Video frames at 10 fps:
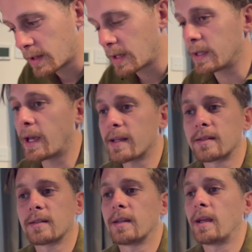
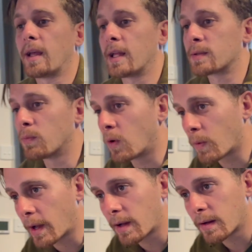Yes, it's more
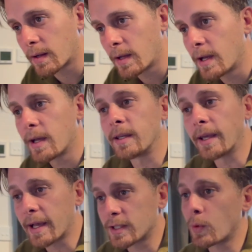work.
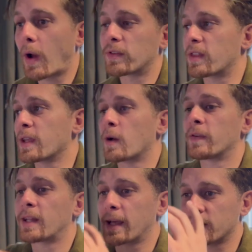Yes, you have to think of
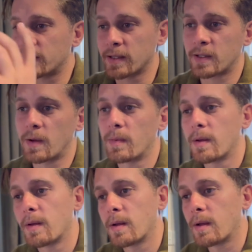it like a system.
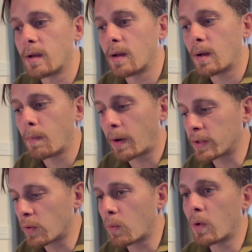But
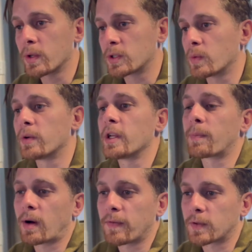the rewards you will reap
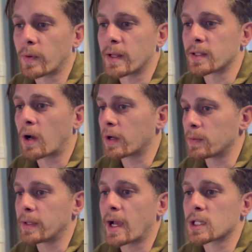afterwards are going to
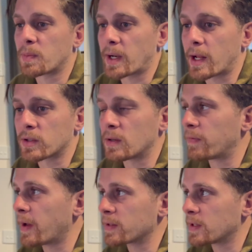be exponential
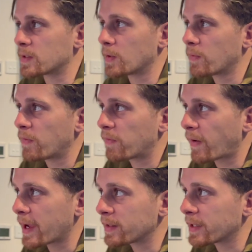versus
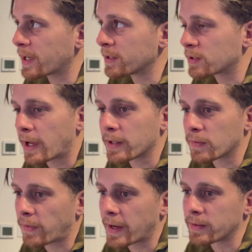fighting and trying to
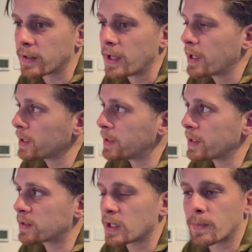find
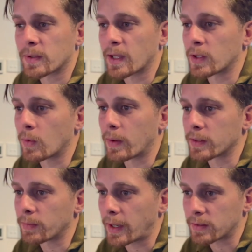these 3% who want
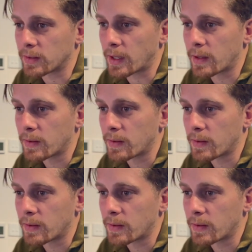to buy today.